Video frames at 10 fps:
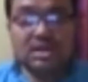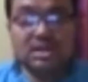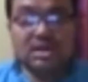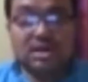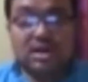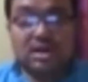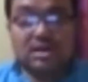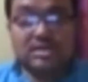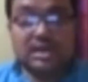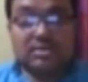
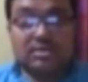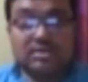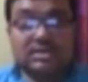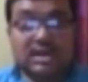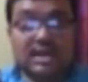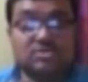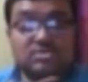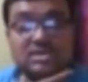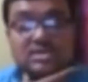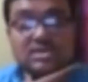psychological
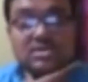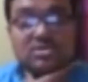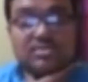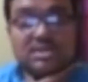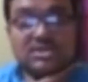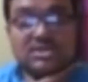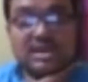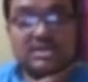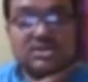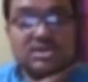associations of this
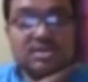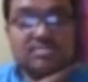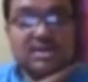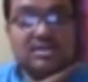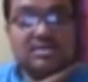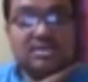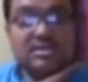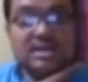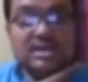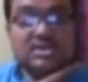particular
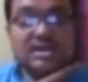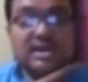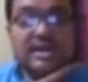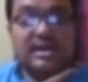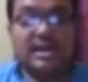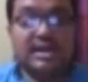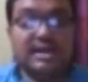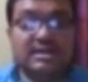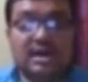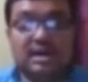text
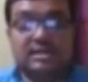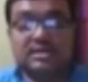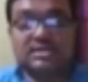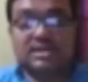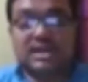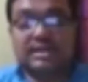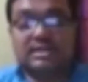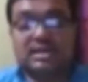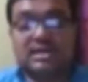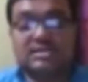enlighten others, and
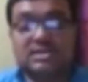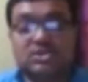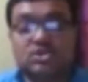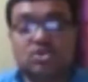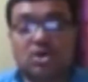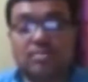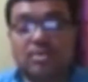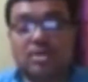there is a job of